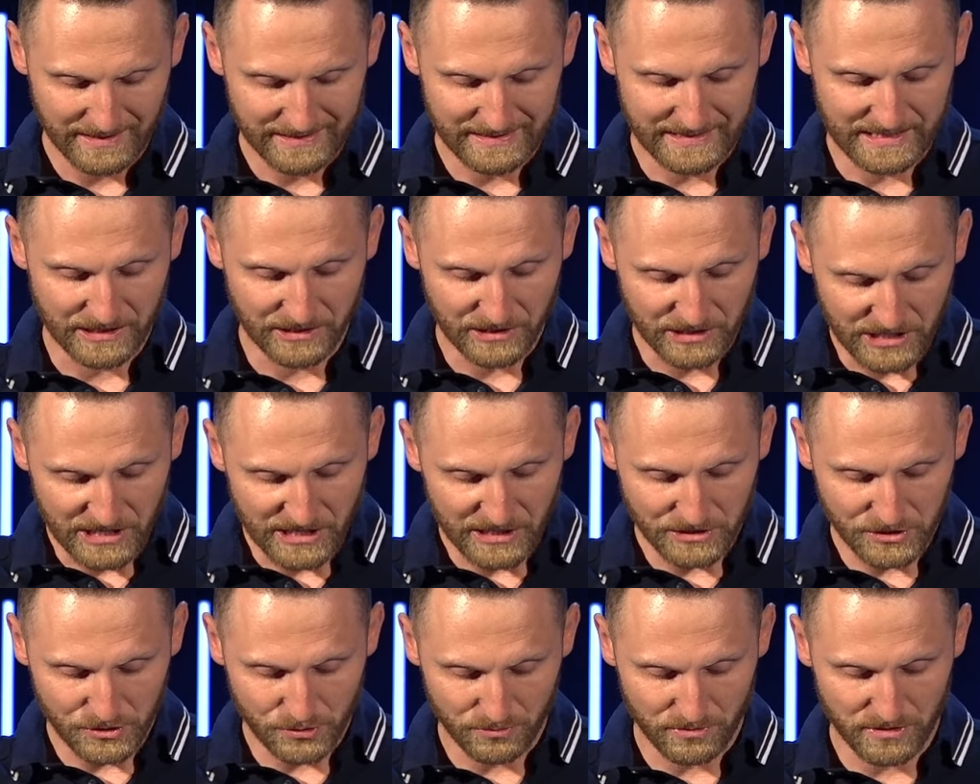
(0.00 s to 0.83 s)
The
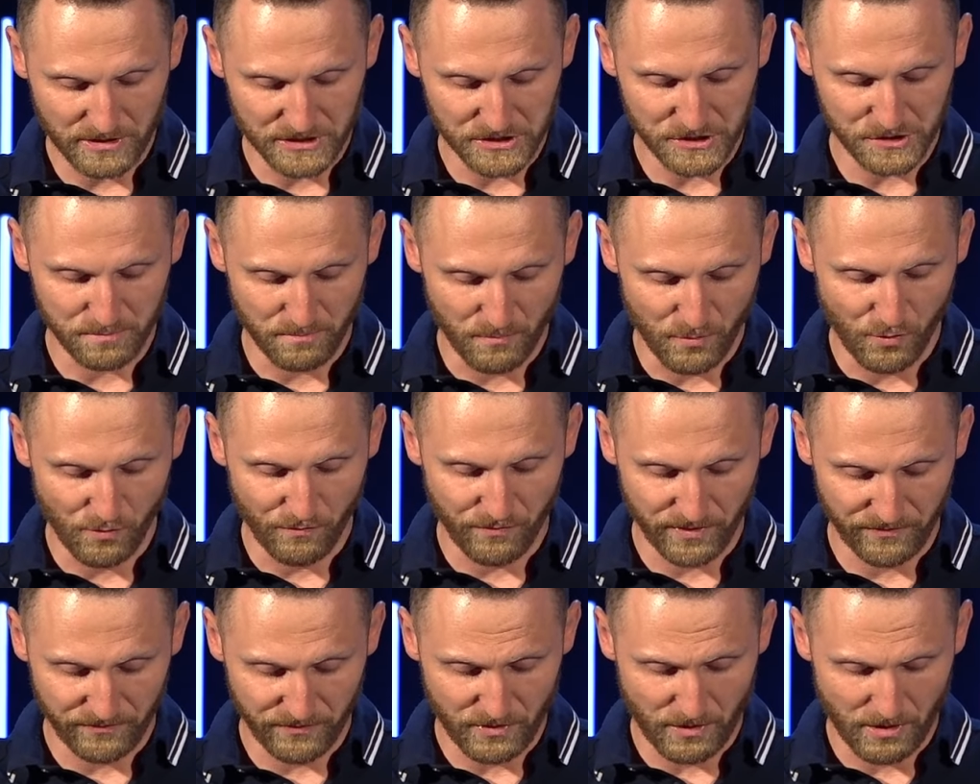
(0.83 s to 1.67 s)
key to this
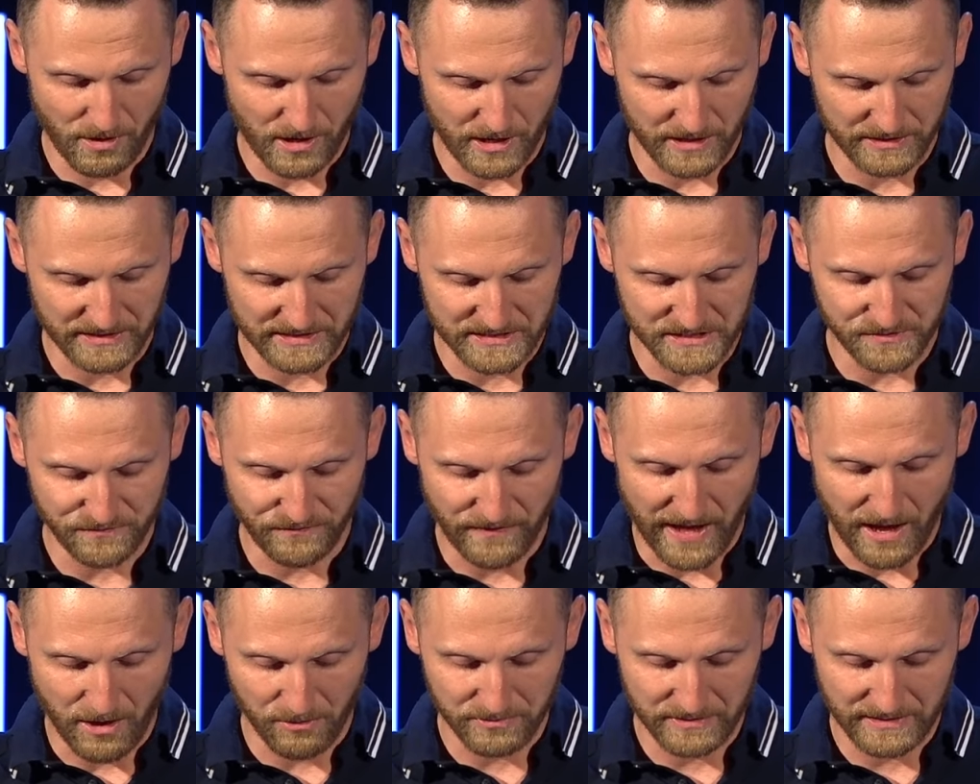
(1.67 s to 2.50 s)
move of God is
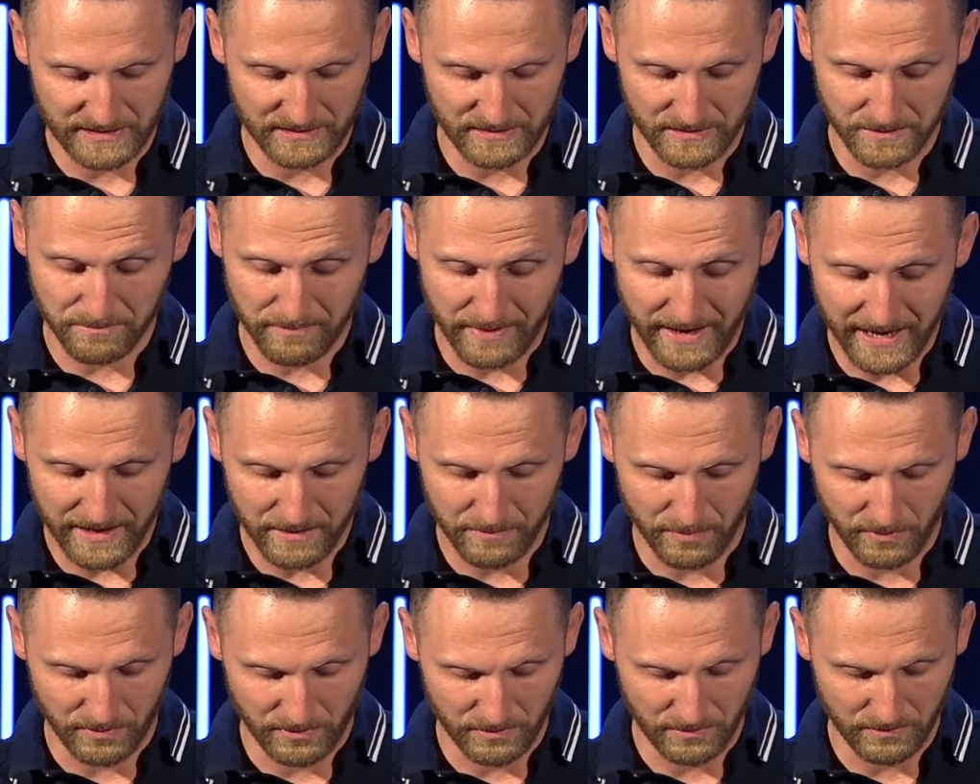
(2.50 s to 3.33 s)
found in the
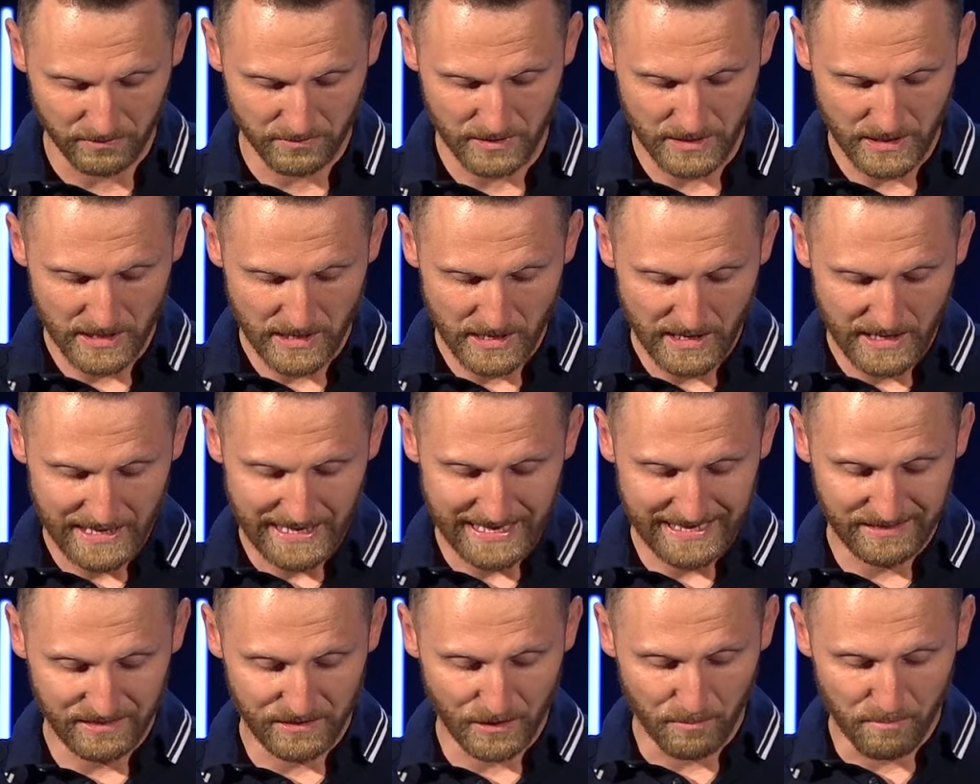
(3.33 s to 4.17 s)
Bible,
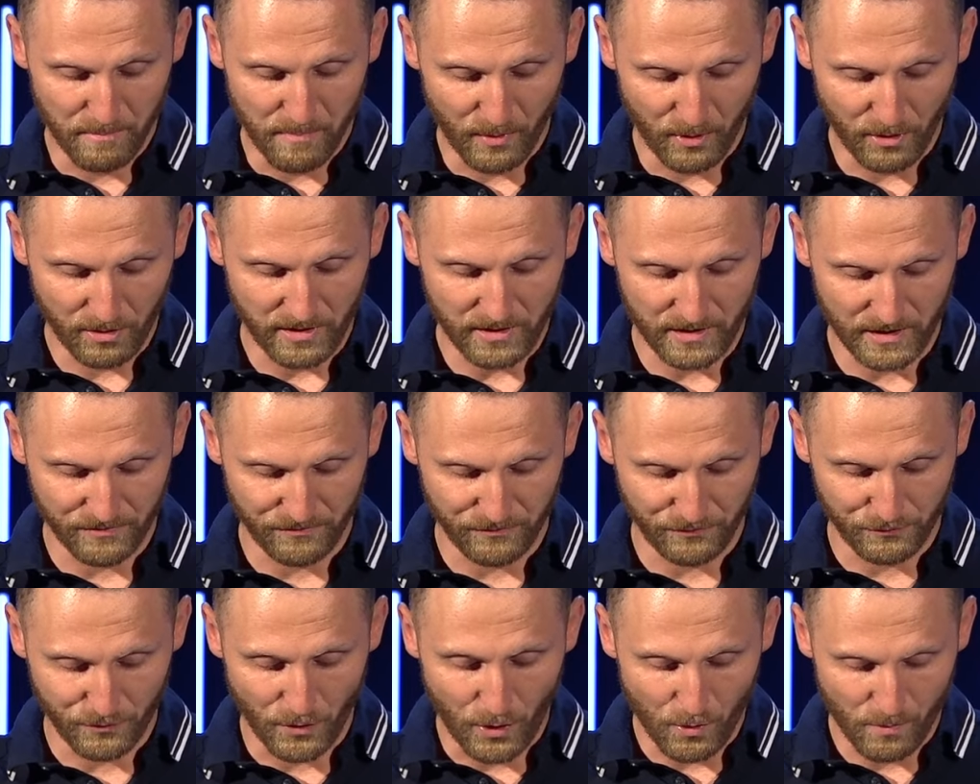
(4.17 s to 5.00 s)
in the book
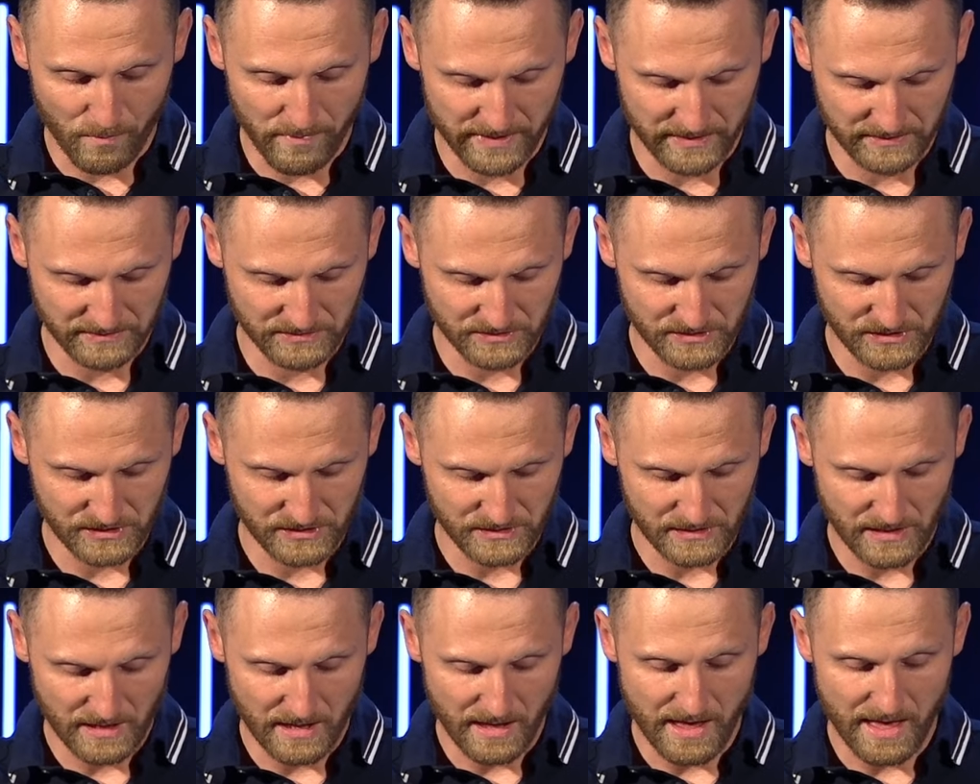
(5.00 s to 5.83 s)
of
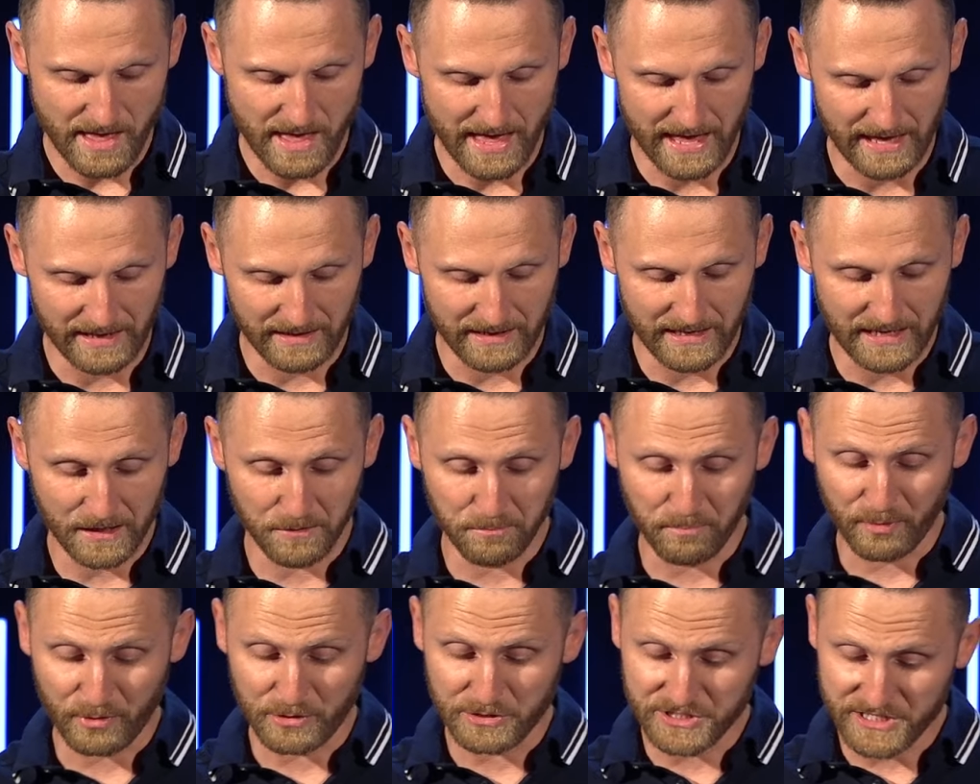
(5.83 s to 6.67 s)
Romans, and
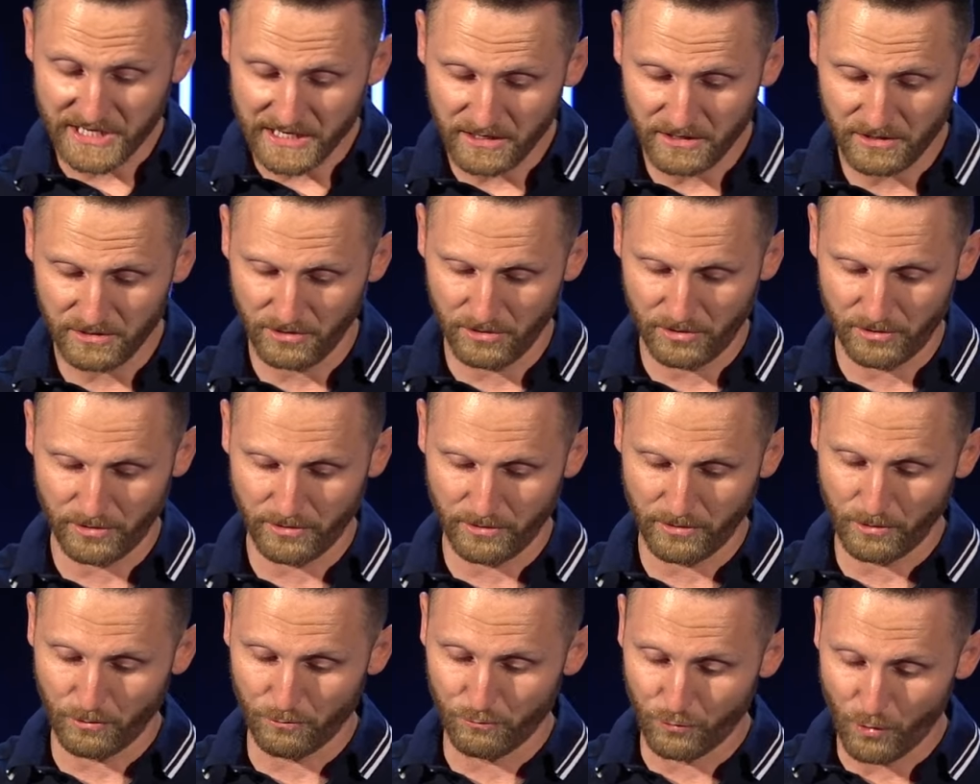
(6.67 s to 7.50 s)
in
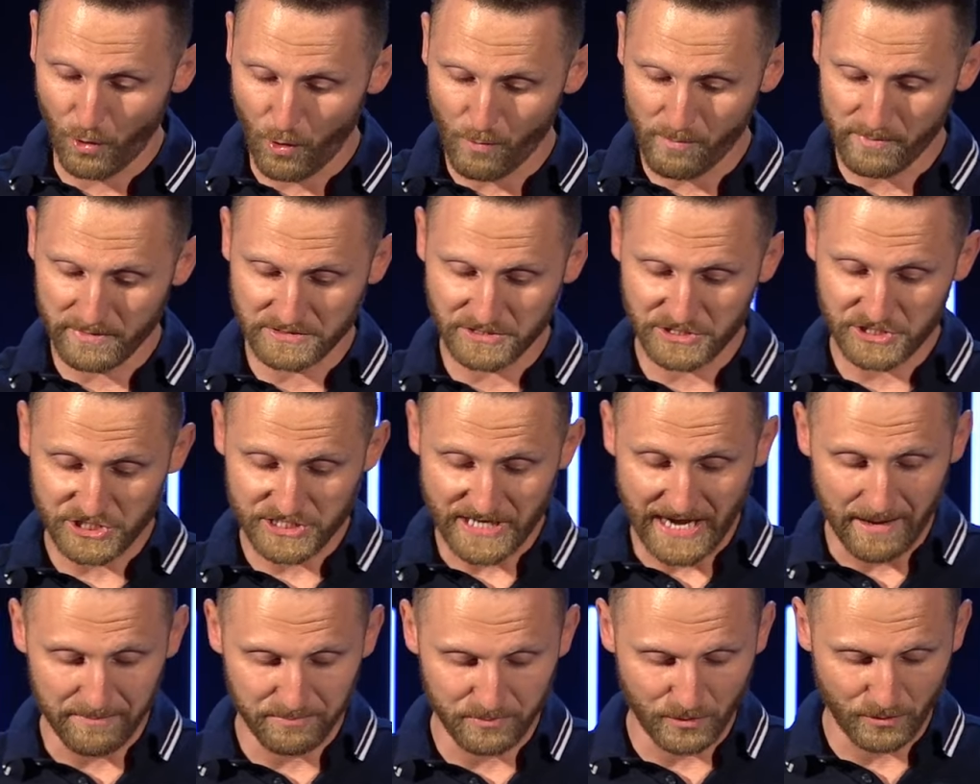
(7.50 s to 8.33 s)
particular, Romans
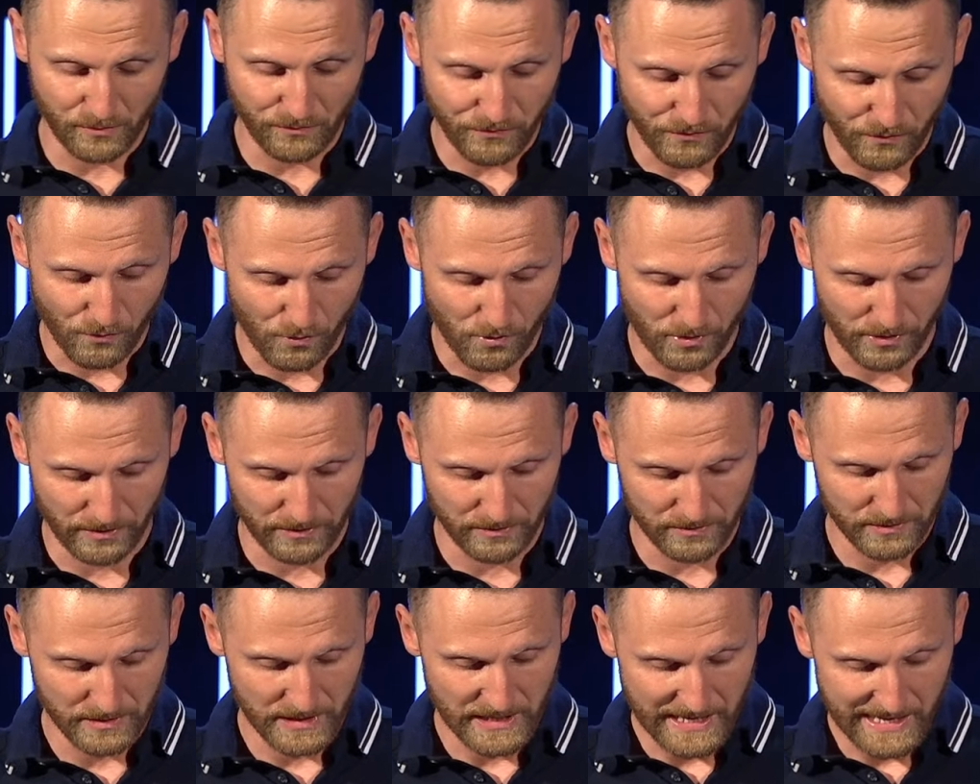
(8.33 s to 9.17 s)
chapter
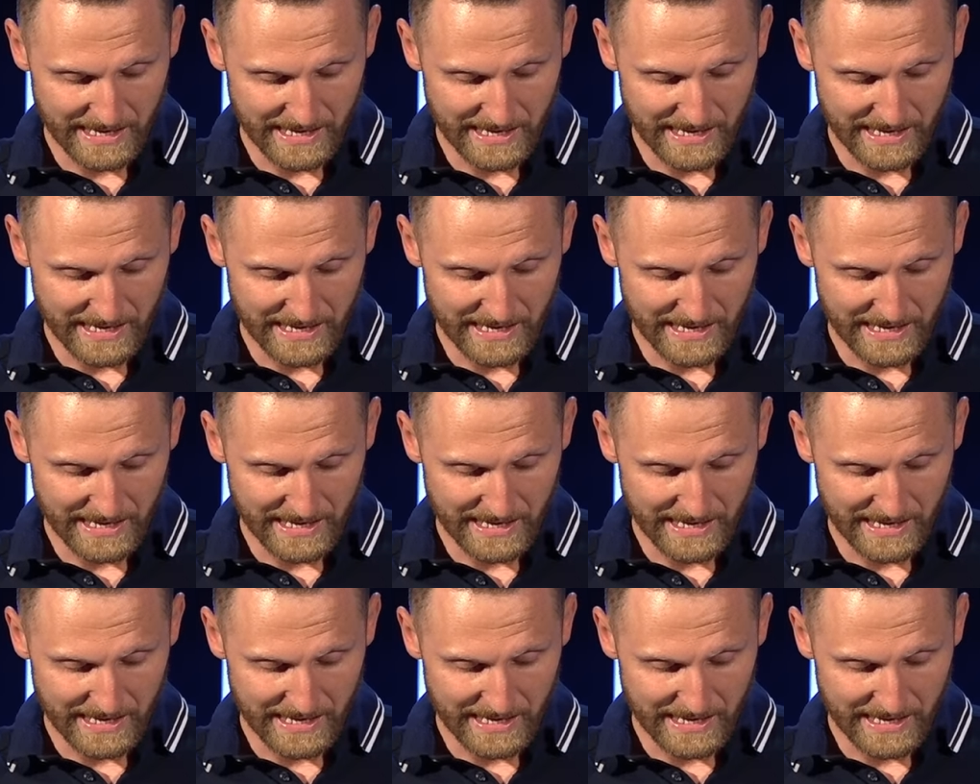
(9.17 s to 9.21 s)
4.